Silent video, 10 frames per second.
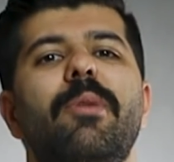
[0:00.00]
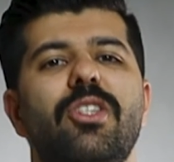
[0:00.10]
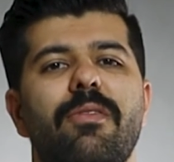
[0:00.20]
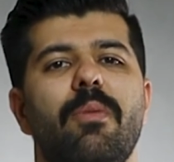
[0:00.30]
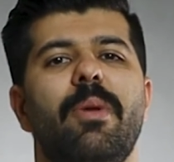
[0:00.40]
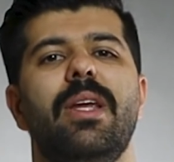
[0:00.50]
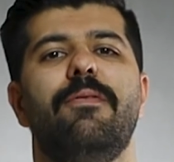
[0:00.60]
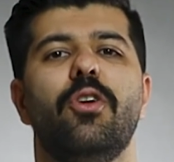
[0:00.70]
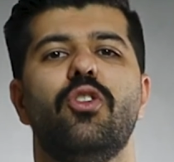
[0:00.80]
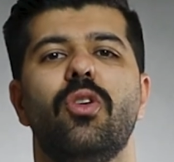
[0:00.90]
much, everybody,
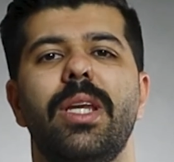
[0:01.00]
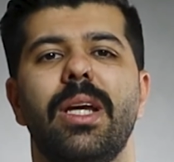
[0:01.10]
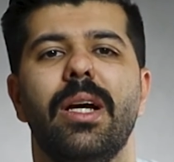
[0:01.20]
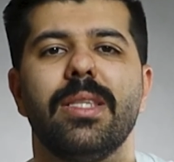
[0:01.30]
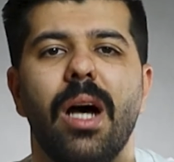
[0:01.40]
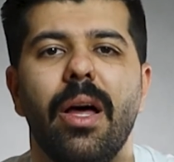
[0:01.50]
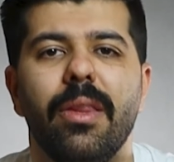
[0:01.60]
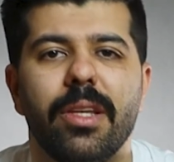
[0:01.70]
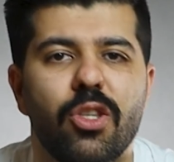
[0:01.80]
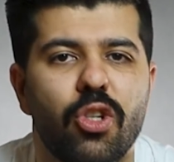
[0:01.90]
for joining us on
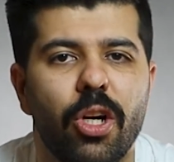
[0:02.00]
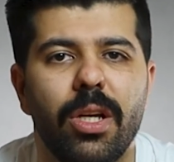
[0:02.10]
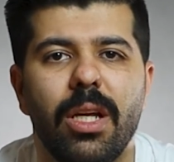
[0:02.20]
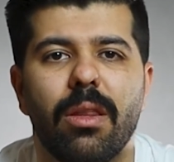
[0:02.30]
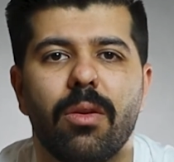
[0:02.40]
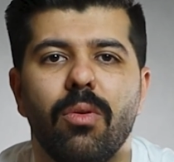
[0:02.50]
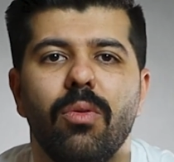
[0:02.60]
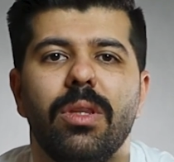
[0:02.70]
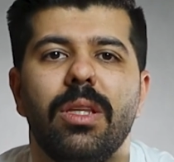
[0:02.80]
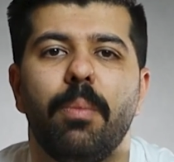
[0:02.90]
this journey
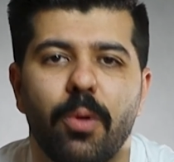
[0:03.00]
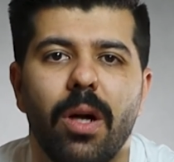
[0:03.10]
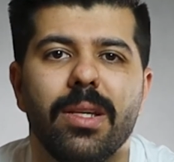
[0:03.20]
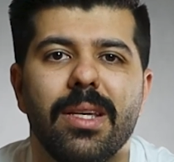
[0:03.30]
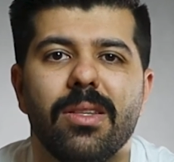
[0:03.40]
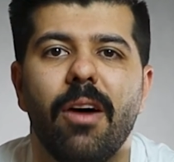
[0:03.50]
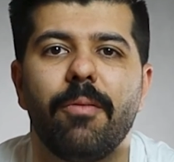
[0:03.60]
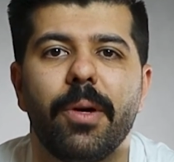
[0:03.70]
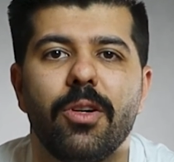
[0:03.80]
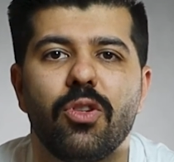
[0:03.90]
through the process
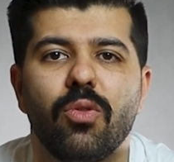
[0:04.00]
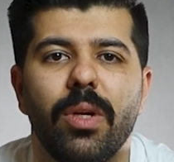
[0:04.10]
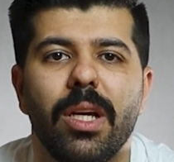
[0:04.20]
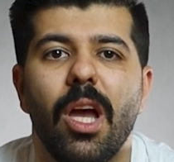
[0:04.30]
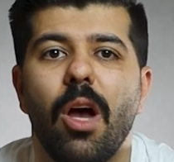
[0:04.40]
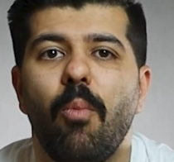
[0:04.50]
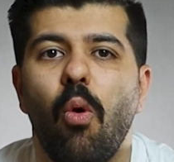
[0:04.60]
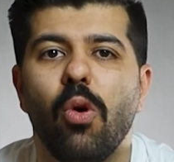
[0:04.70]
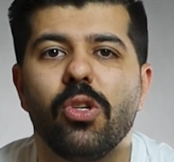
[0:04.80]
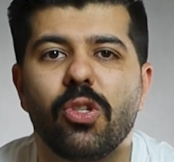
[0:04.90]
of pursuing
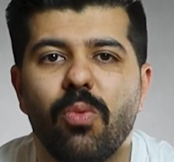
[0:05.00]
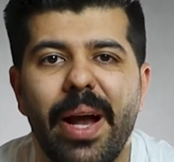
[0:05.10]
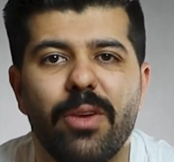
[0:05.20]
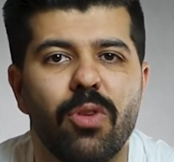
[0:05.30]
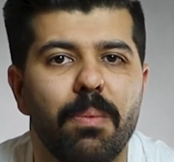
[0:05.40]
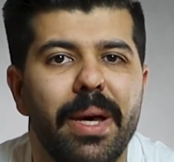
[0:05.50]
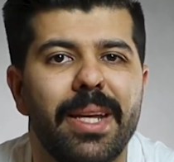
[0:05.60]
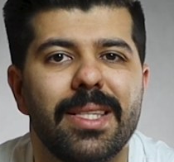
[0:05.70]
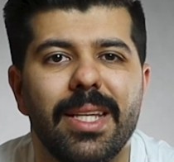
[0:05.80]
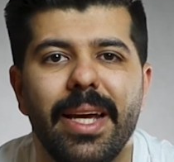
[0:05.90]
postgraduate
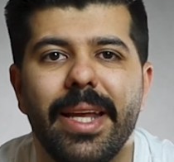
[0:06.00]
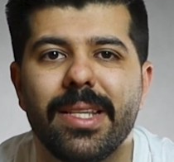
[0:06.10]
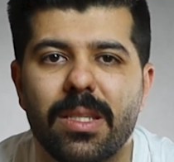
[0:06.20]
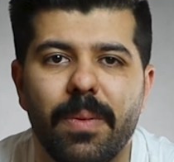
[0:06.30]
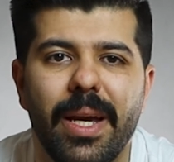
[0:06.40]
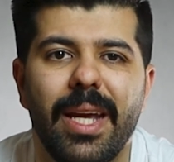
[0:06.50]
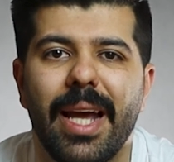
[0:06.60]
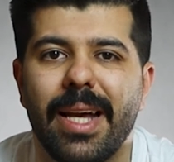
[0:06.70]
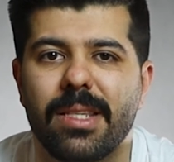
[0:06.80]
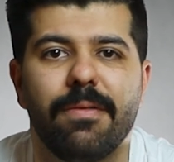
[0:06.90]
medicine in Spain
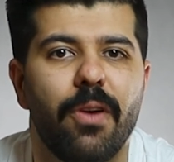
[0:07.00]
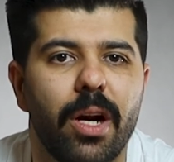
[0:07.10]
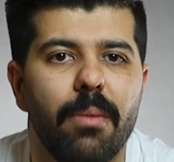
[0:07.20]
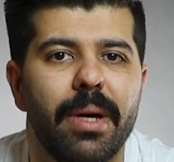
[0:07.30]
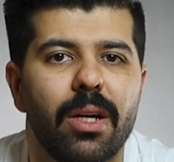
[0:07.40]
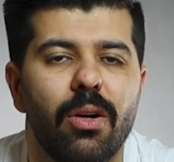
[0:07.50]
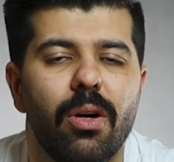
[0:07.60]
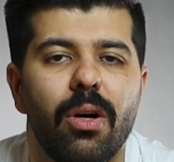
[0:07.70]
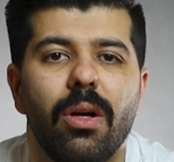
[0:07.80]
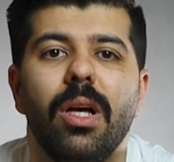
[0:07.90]
as a foreign
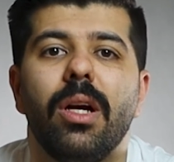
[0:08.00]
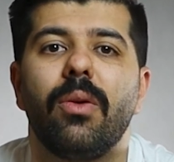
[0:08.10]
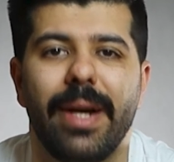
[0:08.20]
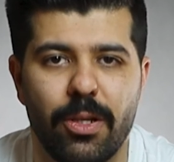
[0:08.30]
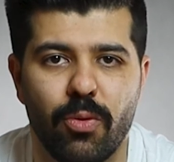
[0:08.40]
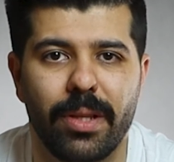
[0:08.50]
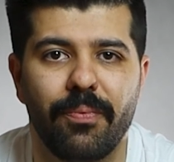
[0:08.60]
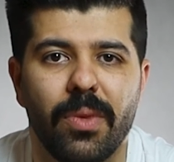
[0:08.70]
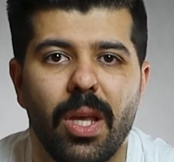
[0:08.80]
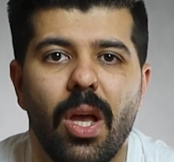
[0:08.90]
medical graduate.
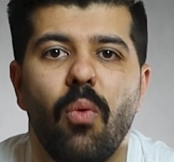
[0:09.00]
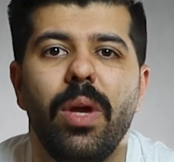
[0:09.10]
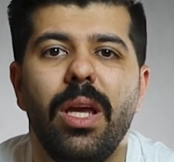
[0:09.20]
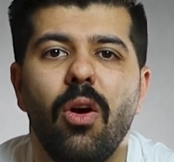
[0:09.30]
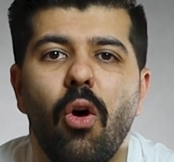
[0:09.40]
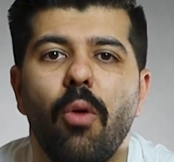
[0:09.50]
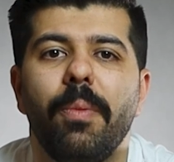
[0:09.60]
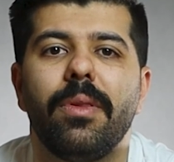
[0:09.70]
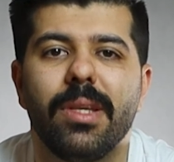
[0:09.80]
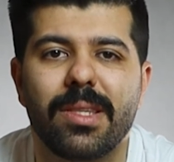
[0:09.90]
We hope
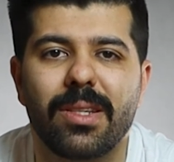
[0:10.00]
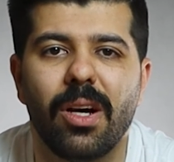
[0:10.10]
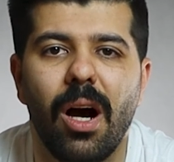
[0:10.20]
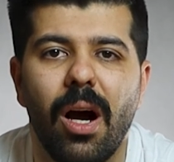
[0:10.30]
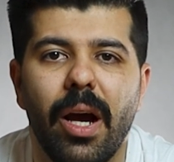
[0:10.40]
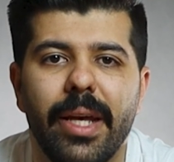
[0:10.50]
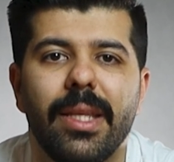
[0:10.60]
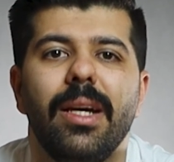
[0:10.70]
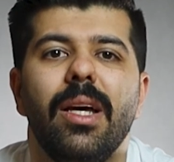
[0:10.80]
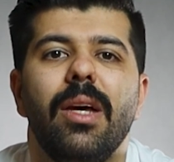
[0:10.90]
this
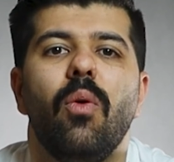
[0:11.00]
guide